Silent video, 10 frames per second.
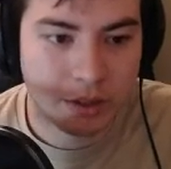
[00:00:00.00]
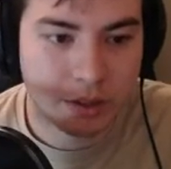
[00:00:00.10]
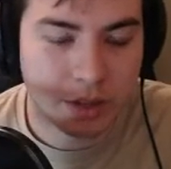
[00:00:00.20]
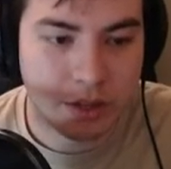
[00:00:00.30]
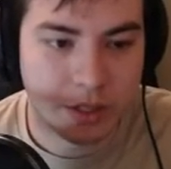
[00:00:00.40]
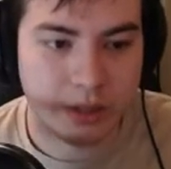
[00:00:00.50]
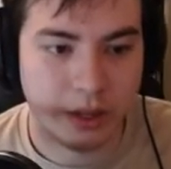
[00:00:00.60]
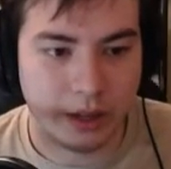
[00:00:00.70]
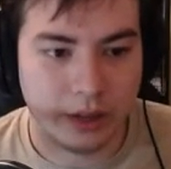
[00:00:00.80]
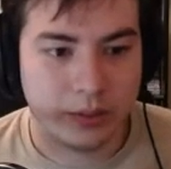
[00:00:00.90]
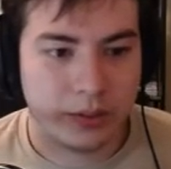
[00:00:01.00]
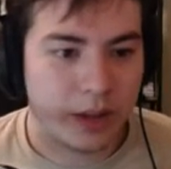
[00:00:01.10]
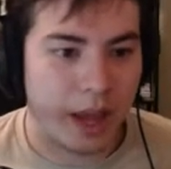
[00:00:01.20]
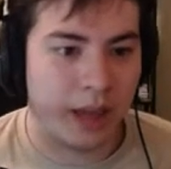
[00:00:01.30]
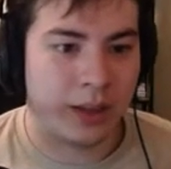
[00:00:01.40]
can just like
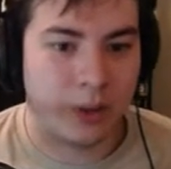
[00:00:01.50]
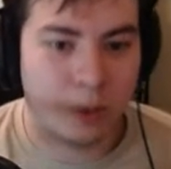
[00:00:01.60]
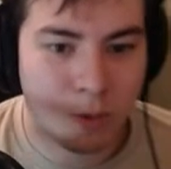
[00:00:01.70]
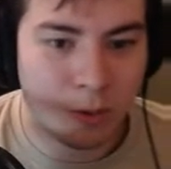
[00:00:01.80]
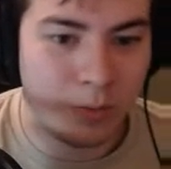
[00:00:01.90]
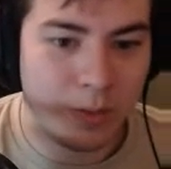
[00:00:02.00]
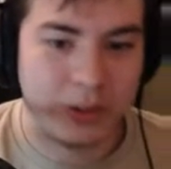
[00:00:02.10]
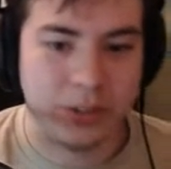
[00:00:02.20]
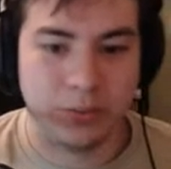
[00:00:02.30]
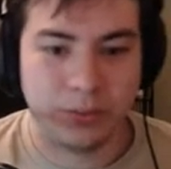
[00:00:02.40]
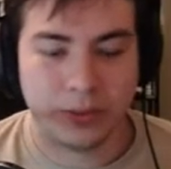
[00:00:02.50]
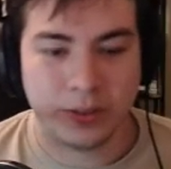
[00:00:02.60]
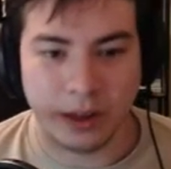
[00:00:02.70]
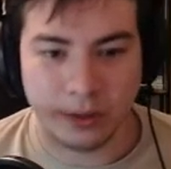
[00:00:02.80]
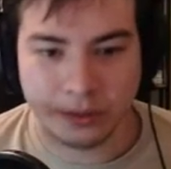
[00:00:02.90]
tank a whole bunch of
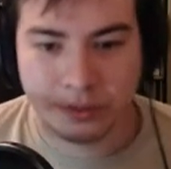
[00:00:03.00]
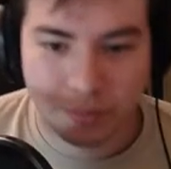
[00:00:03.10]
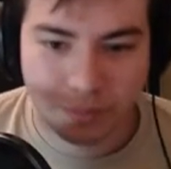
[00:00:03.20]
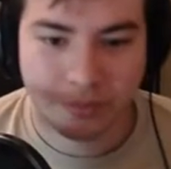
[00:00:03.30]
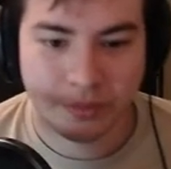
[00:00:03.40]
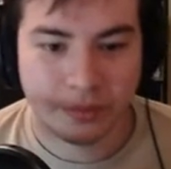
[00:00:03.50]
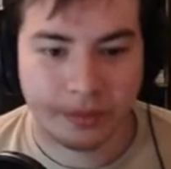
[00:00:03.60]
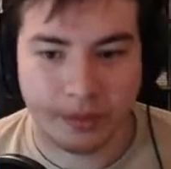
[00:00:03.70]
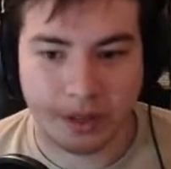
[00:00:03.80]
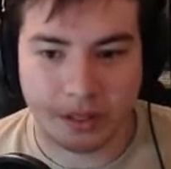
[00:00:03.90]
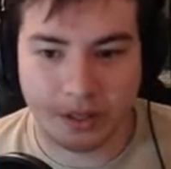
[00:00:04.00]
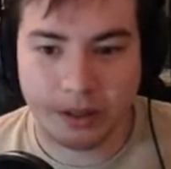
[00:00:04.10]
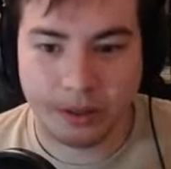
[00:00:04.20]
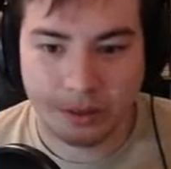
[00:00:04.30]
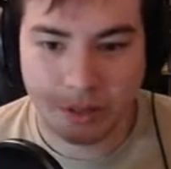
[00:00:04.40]
stuff because he
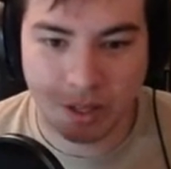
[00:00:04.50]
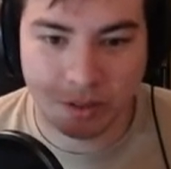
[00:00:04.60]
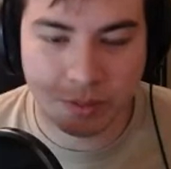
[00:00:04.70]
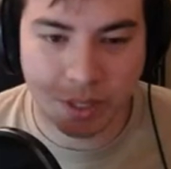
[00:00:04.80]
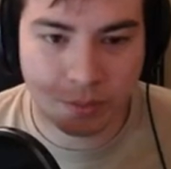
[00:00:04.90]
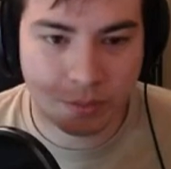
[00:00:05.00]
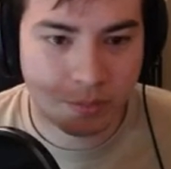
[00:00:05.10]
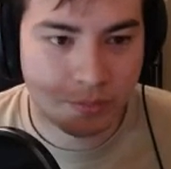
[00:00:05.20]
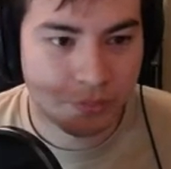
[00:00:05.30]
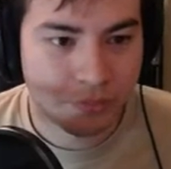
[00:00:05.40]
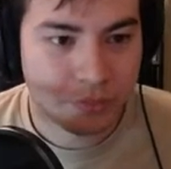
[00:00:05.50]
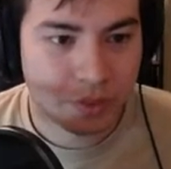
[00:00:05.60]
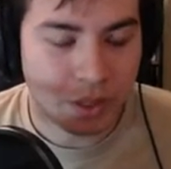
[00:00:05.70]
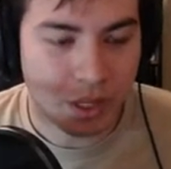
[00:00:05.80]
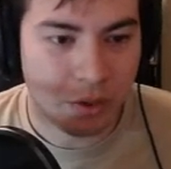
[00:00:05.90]
heals himself.
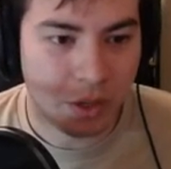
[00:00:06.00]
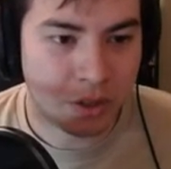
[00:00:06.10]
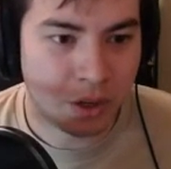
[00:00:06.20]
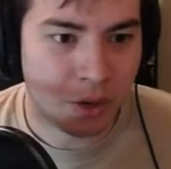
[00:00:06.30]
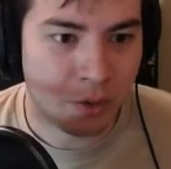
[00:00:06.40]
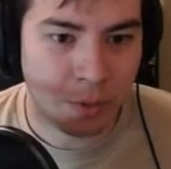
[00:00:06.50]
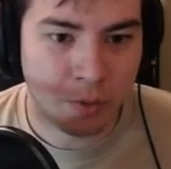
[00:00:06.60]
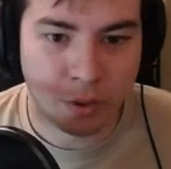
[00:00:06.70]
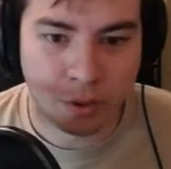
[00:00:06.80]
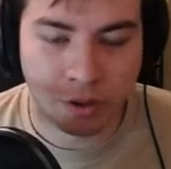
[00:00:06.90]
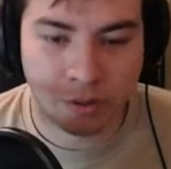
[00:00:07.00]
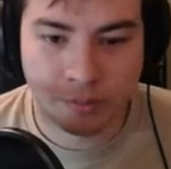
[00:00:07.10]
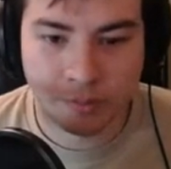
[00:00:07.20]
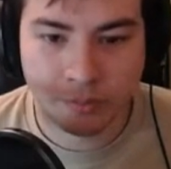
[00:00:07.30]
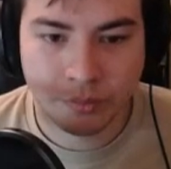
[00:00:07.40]
Either it's a hard removal or
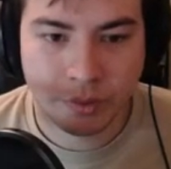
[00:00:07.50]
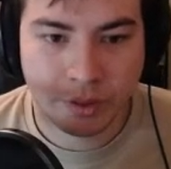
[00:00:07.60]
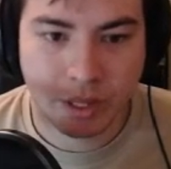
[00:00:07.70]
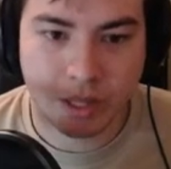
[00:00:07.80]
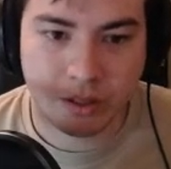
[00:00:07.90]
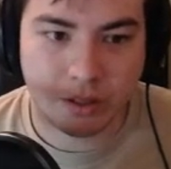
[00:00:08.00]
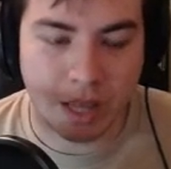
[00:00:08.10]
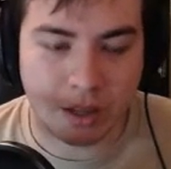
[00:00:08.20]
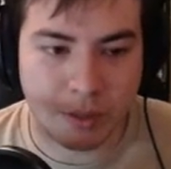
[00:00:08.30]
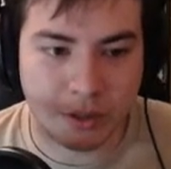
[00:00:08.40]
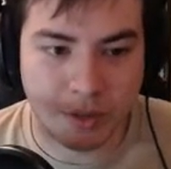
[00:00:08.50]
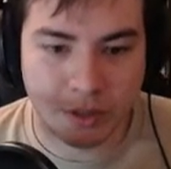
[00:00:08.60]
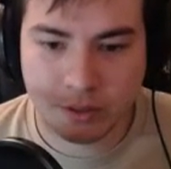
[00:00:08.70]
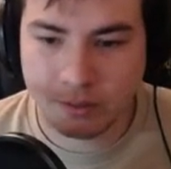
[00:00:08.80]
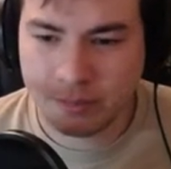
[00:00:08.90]
it's to tank a bunch of hits.